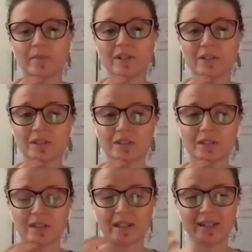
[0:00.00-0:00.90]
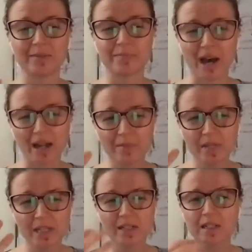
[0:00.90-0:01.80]
Um, there's an
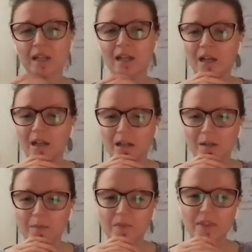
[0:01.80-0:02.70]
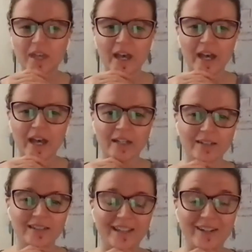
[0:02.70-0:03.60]
embodiment um,
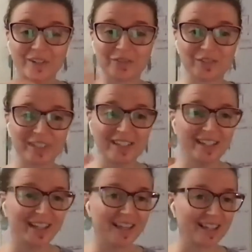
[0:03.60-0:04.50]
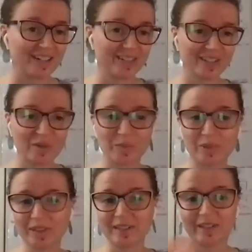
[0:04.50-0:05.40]
that that are free and
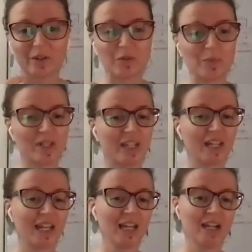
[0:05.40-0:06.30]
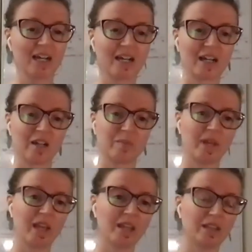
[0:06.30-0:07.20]
completely open.
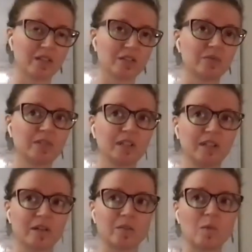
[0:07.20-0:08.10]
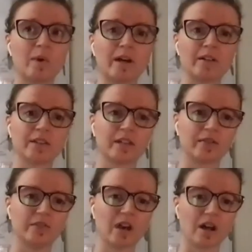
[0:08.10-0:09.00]
Um, and there's really a
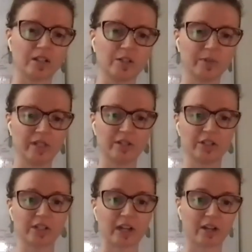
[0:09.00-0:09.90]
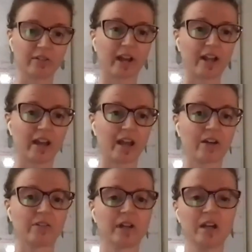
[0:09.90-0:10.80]
wealth of knowledge being shared
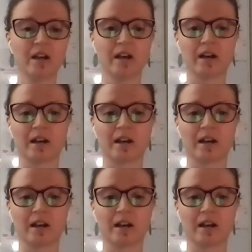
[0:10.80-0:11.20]
right now.